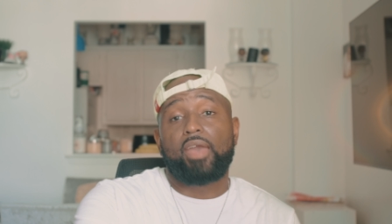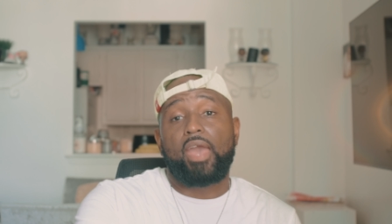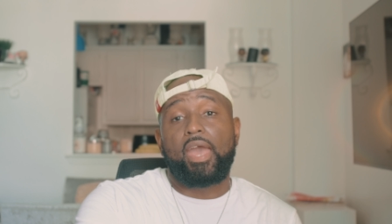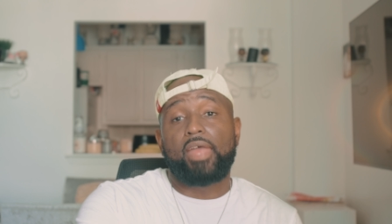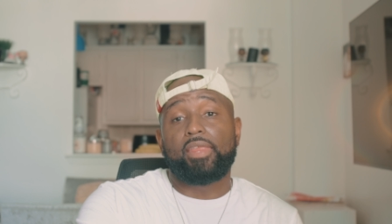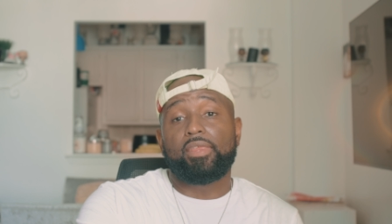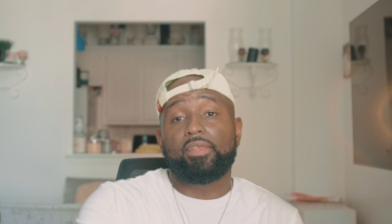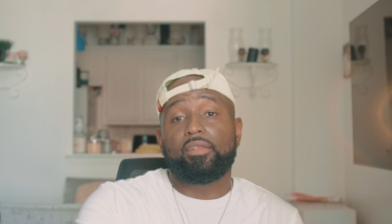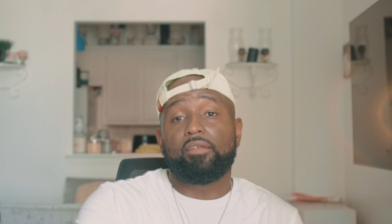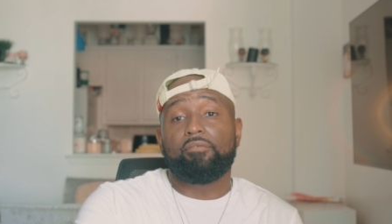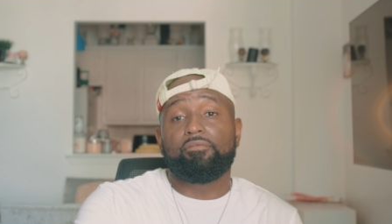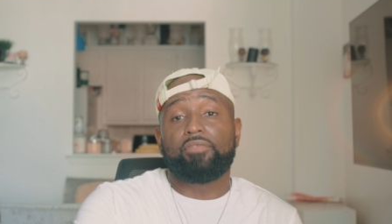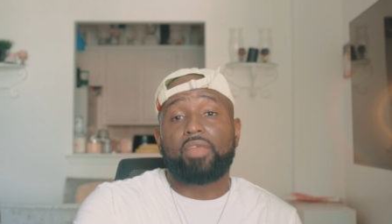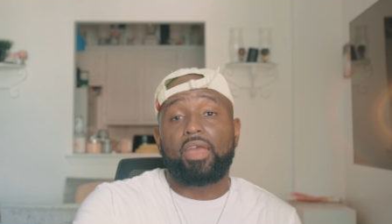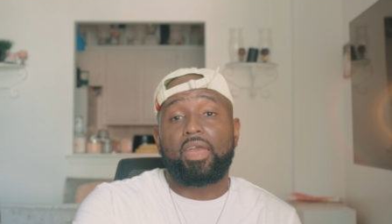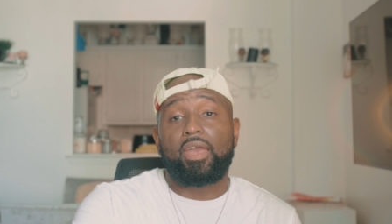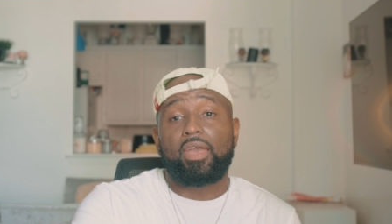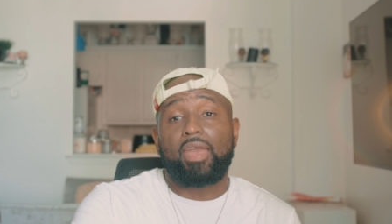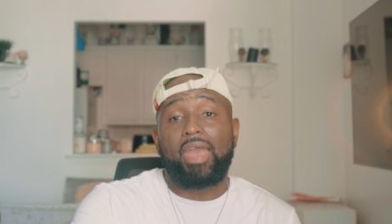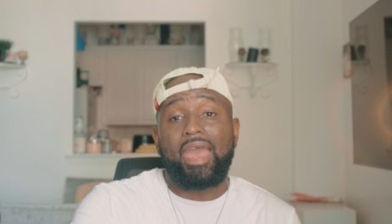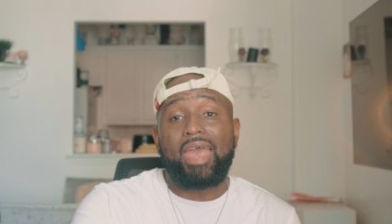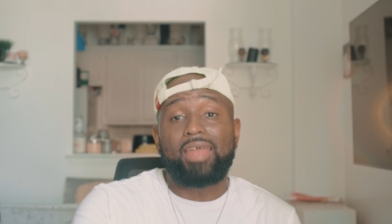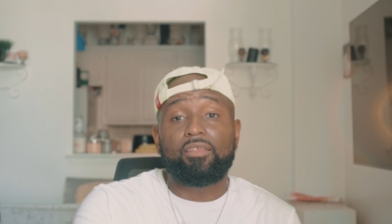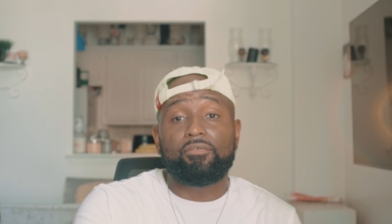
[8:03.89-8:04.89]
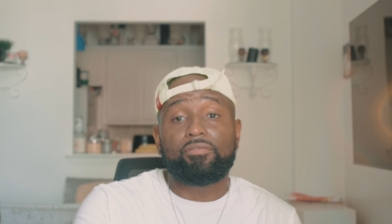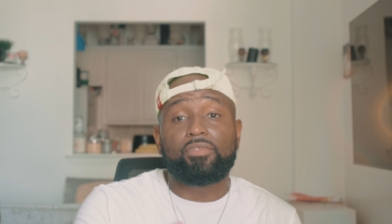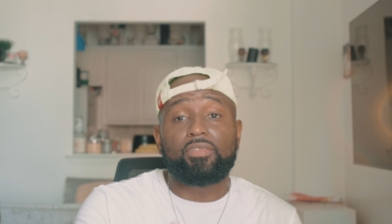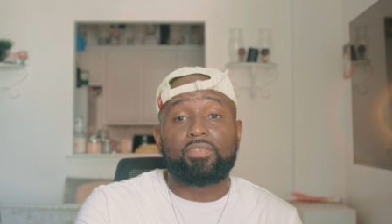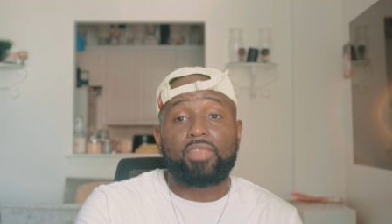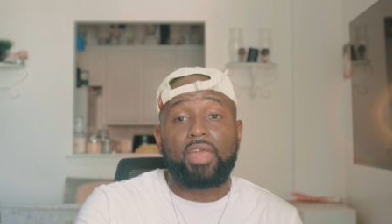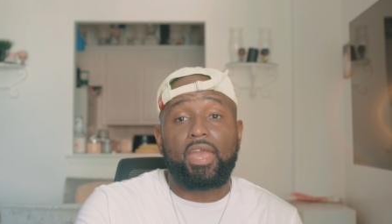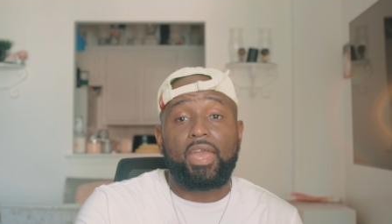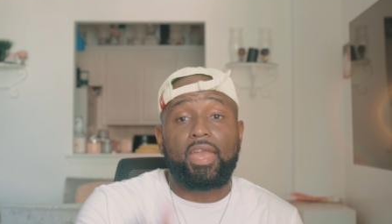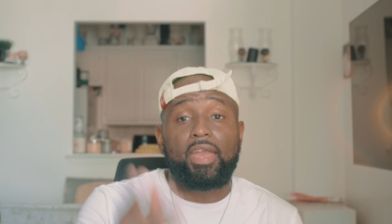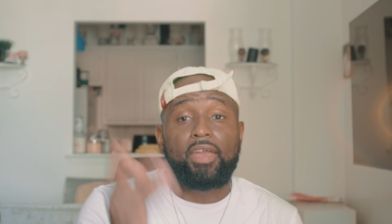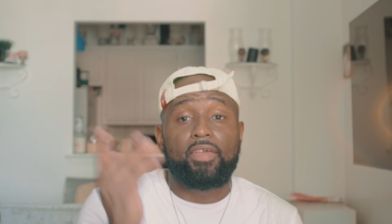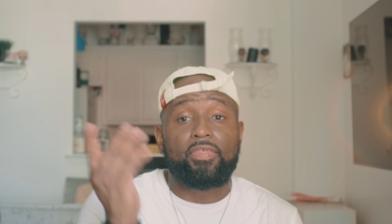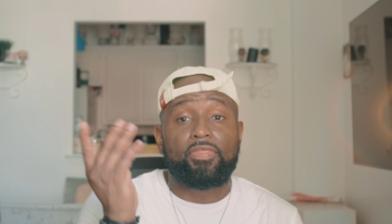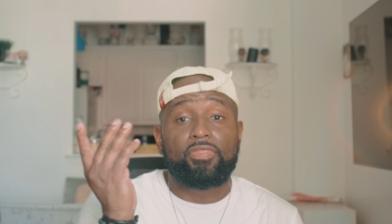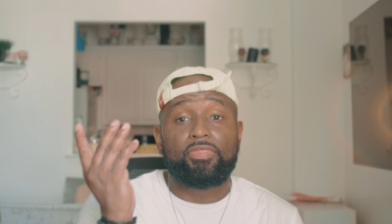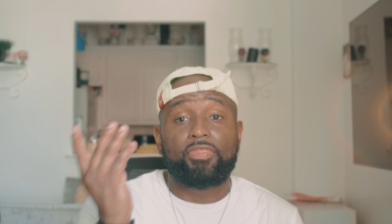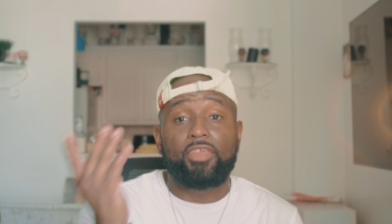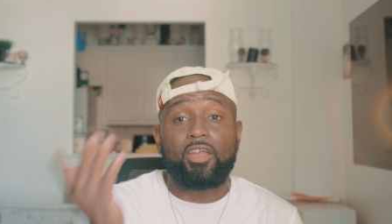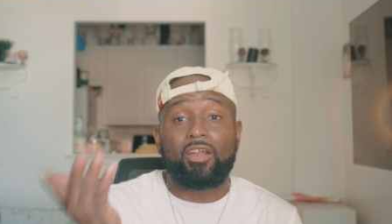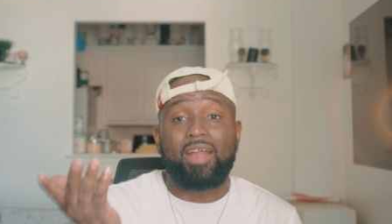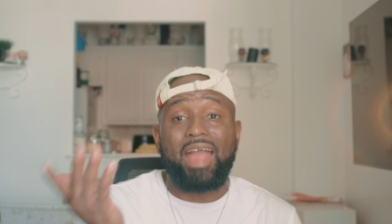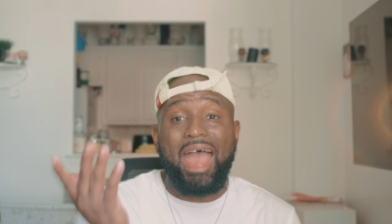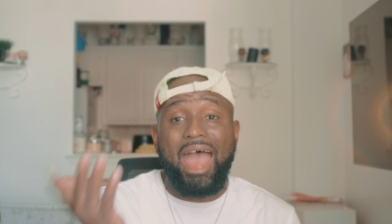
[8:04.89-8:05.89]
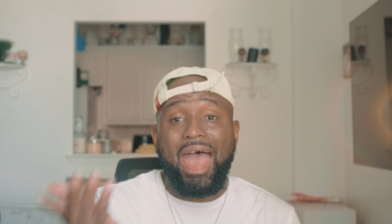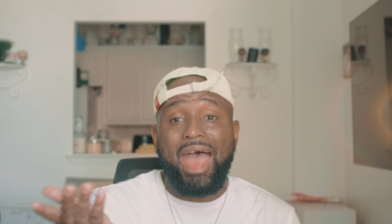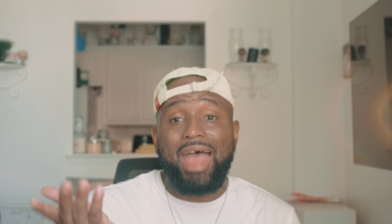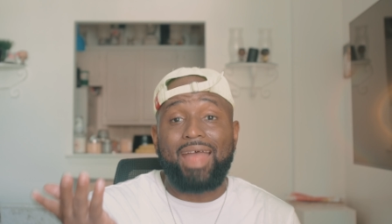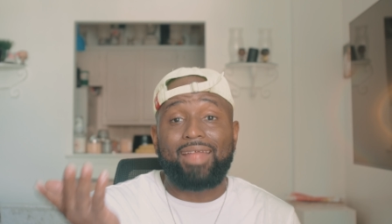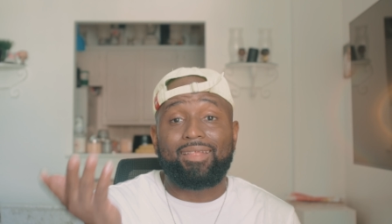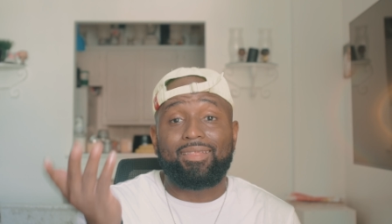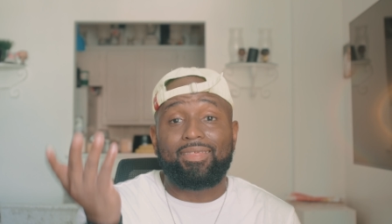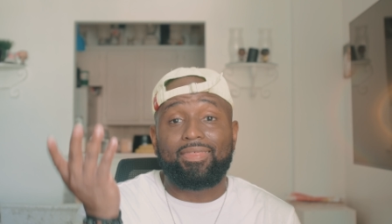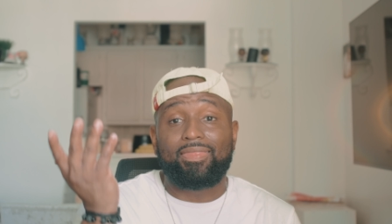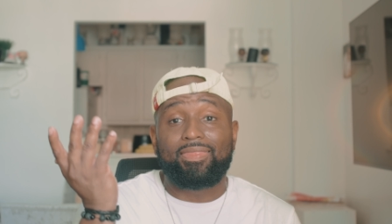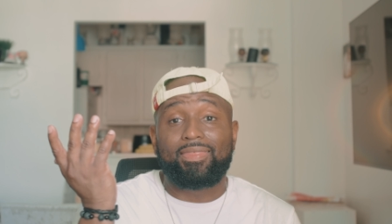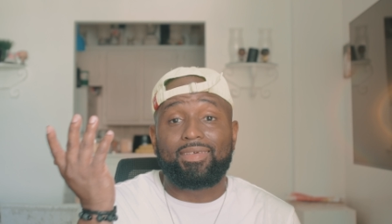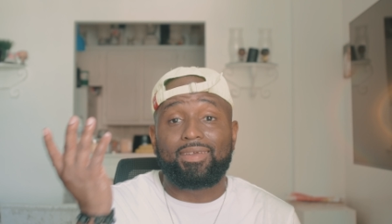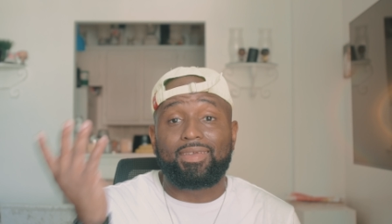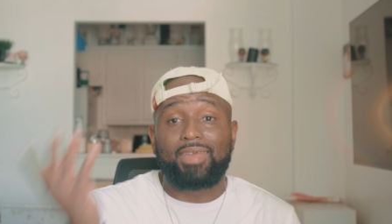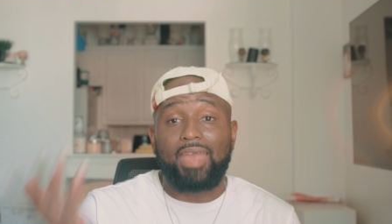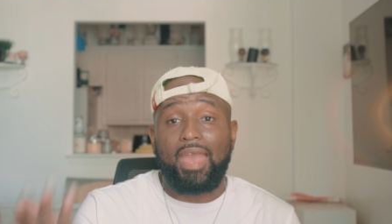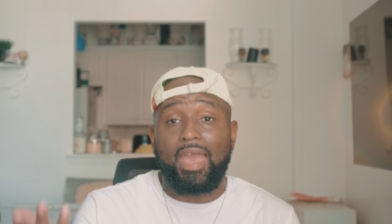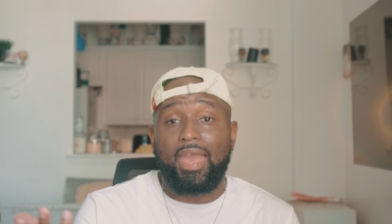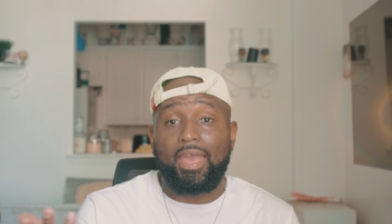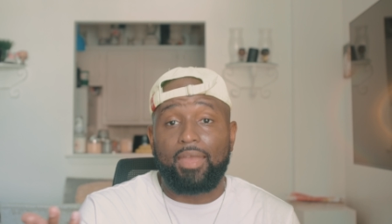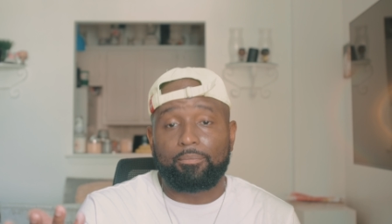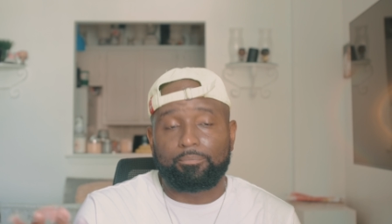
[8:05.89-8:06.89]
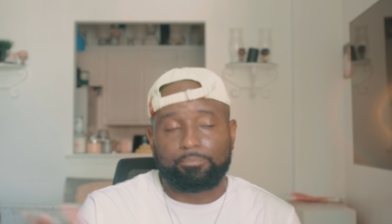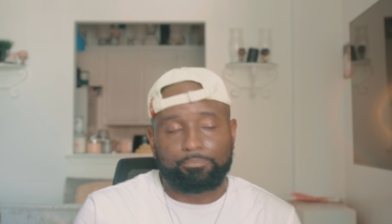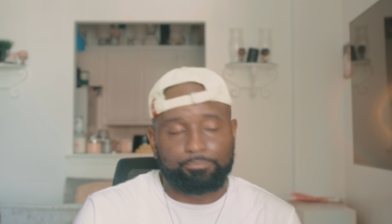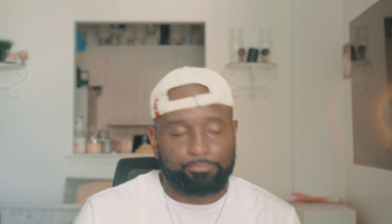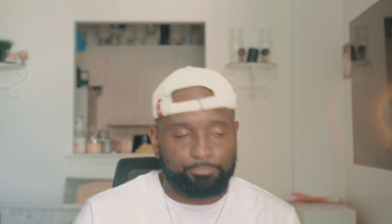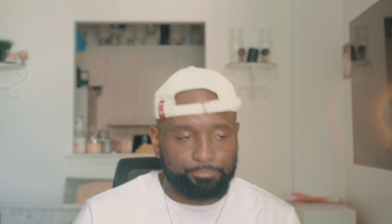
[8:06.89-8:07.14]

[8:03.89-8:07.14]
End of the day, end of the day, they're at the game.